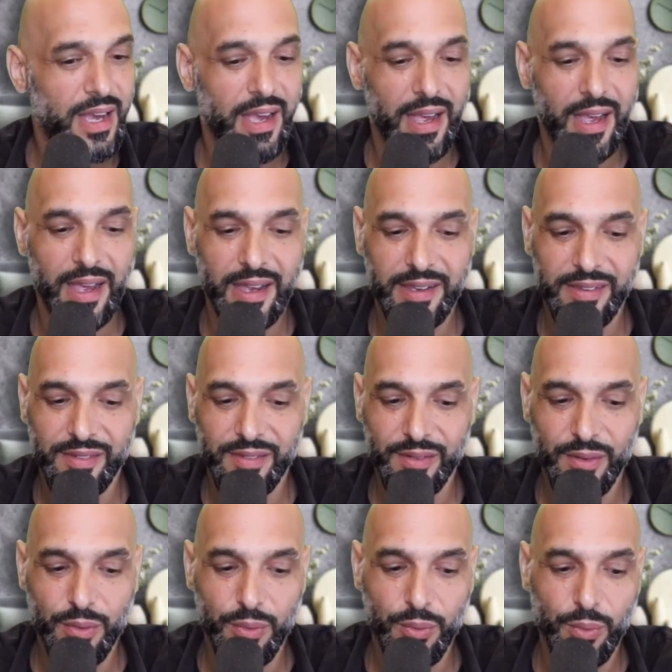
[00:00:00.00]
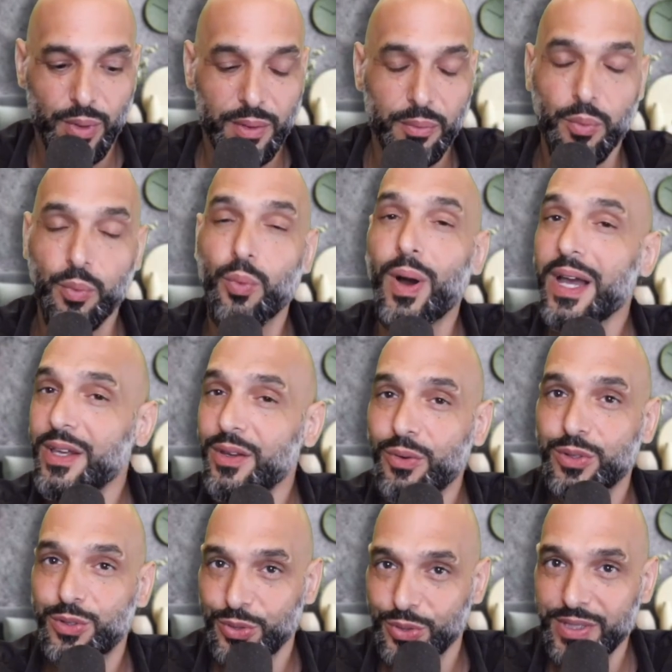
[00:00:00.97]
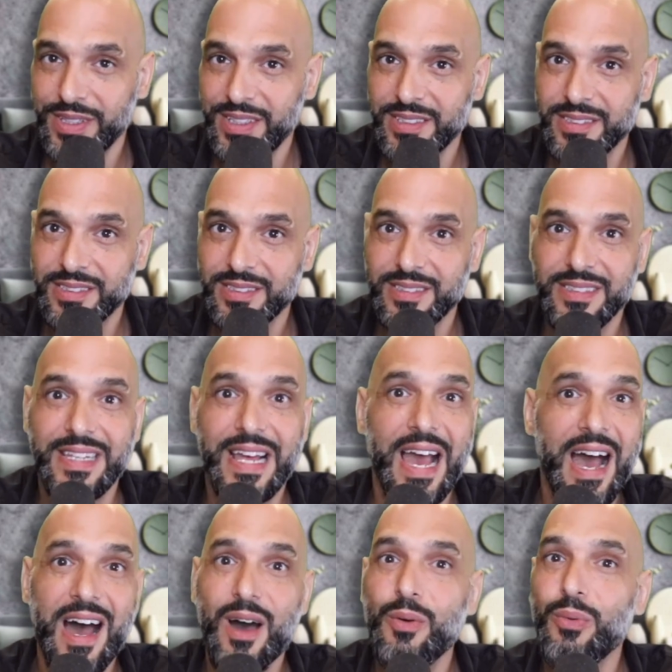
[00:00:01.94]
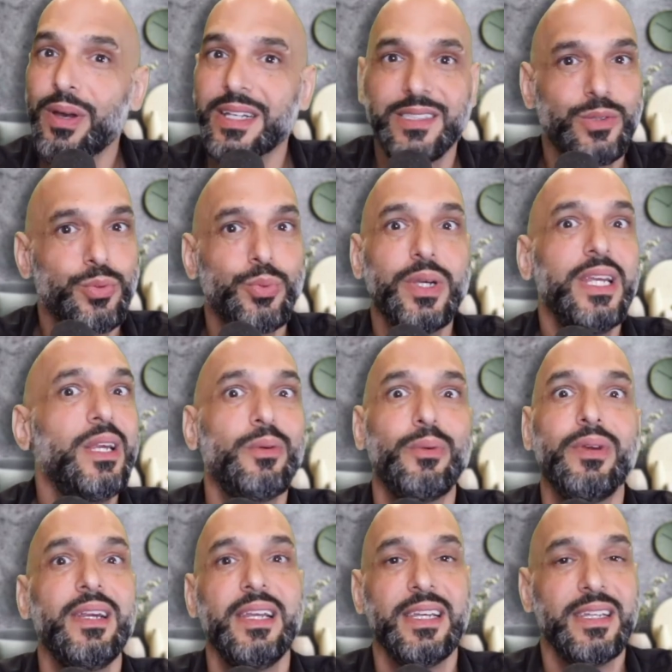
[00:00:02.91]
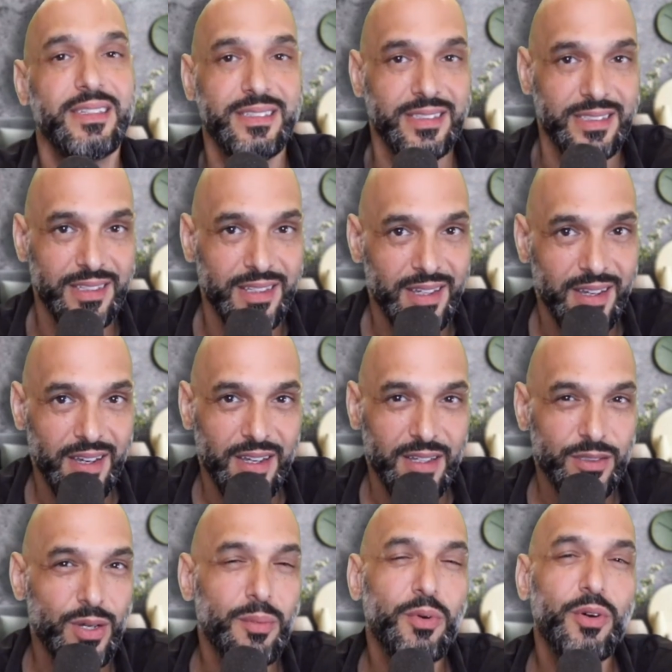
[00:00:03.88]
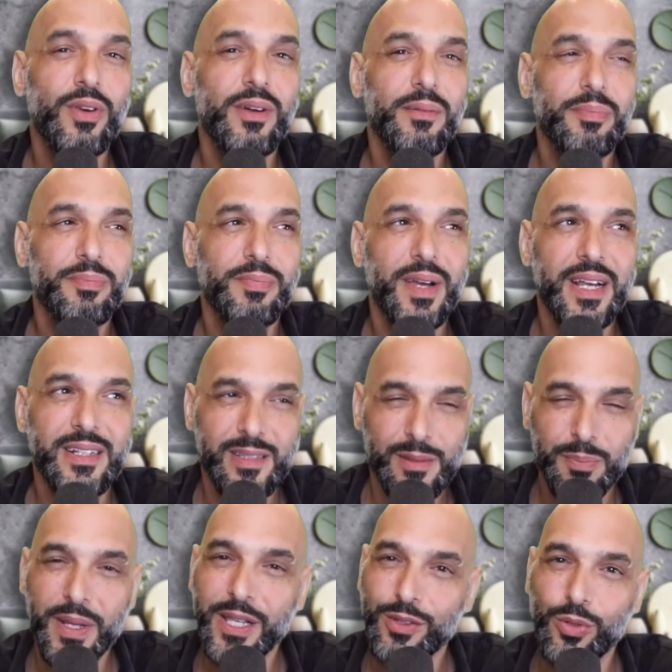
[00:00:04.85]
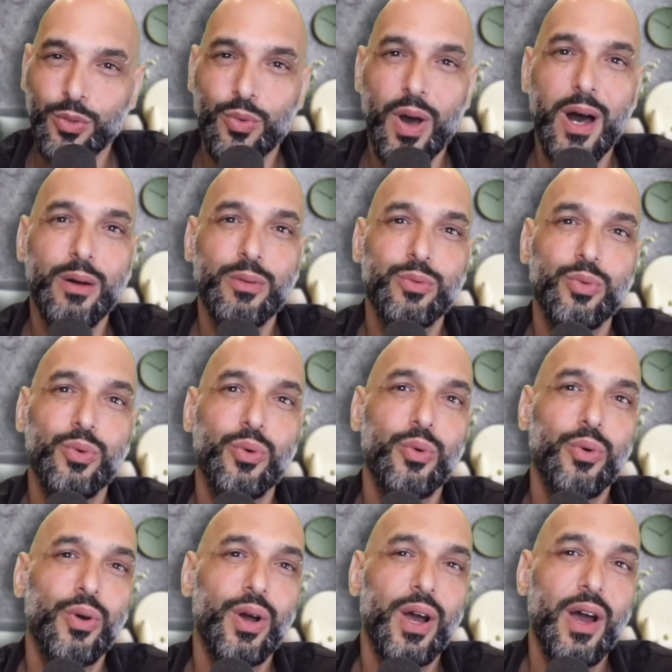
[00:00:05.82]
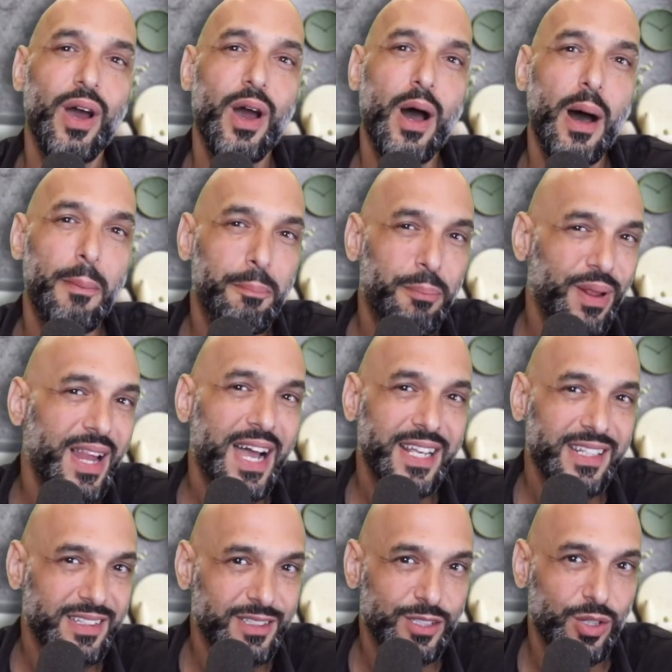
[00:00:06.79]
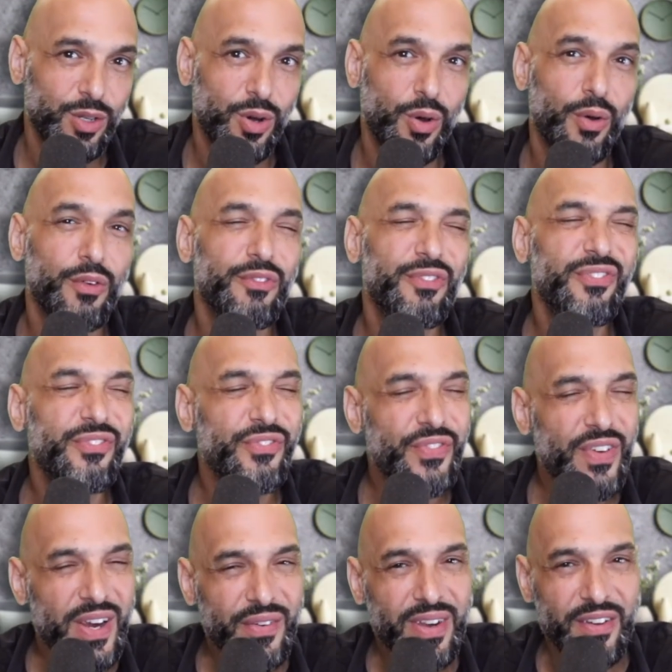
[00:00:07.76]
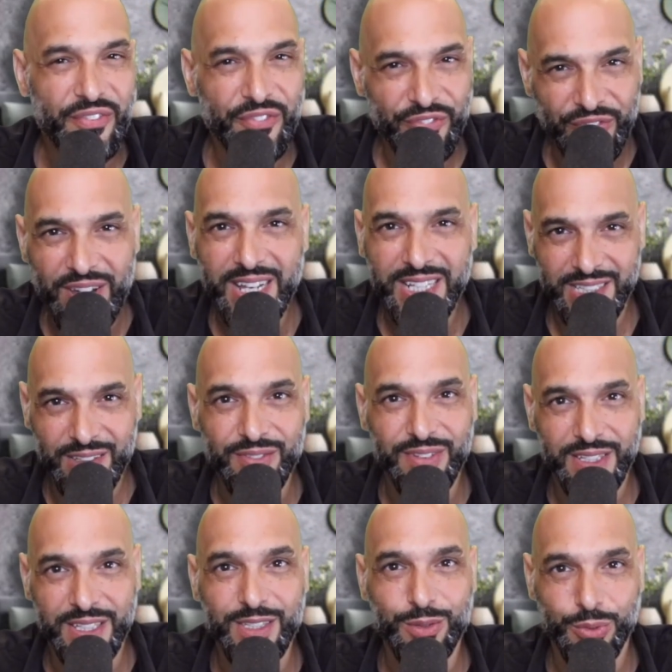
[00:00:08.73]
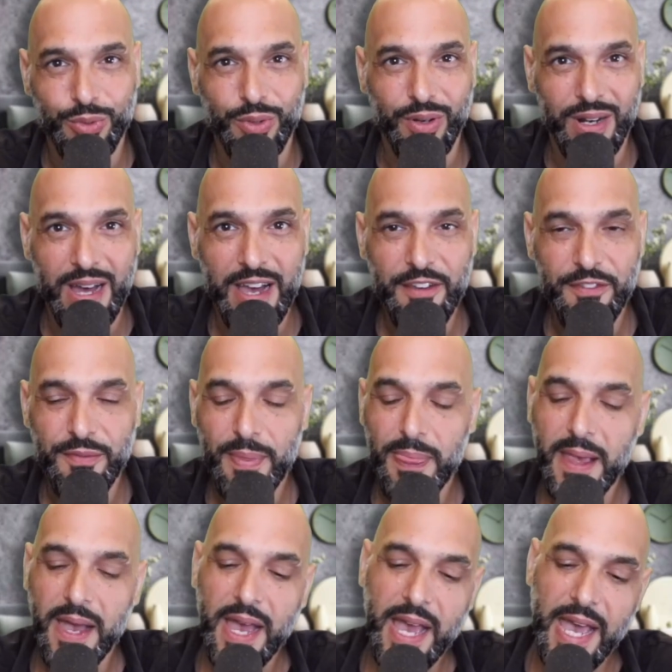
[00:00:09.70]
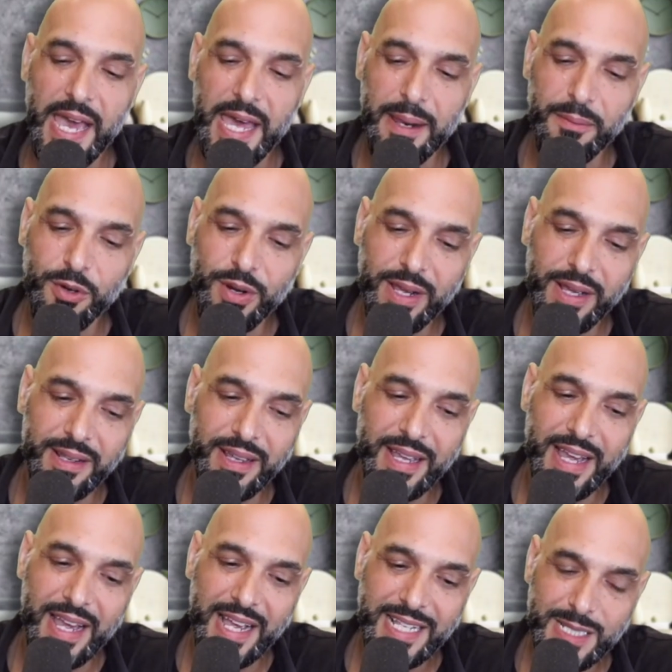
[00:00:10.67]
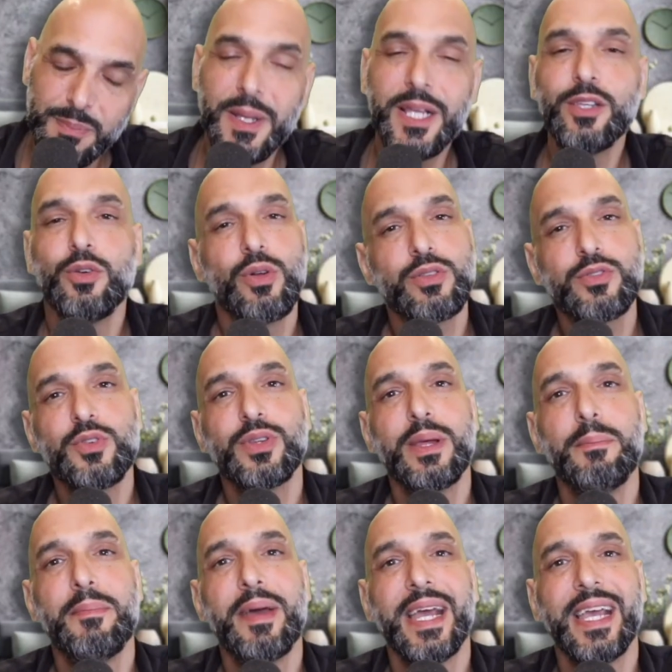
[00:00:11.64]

and why you're doing this, the how gets really easy. So I'm going to explain to you how to apply this law very effectively into your life. And I'm going to explain to you also the